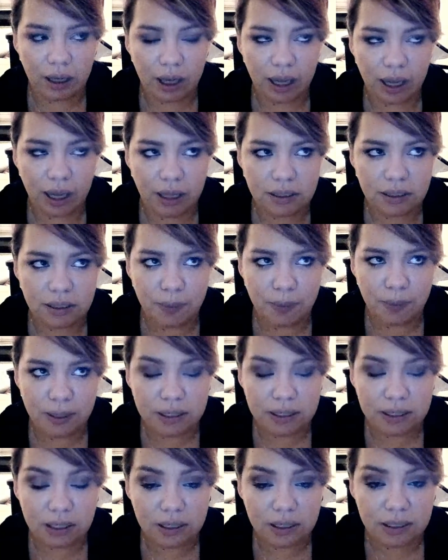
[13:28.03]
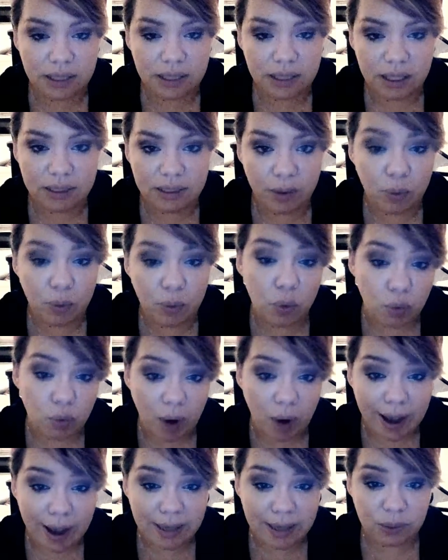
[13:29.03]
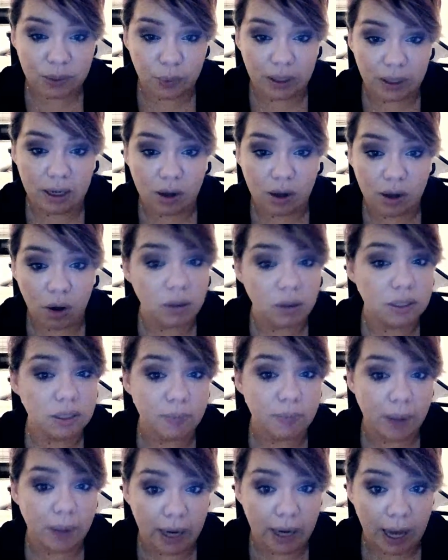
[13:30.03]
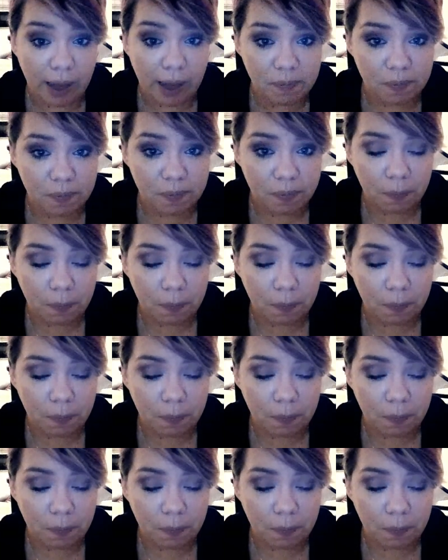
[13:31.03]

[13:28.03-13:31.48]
it basically says, "I will rise when he calls my name,"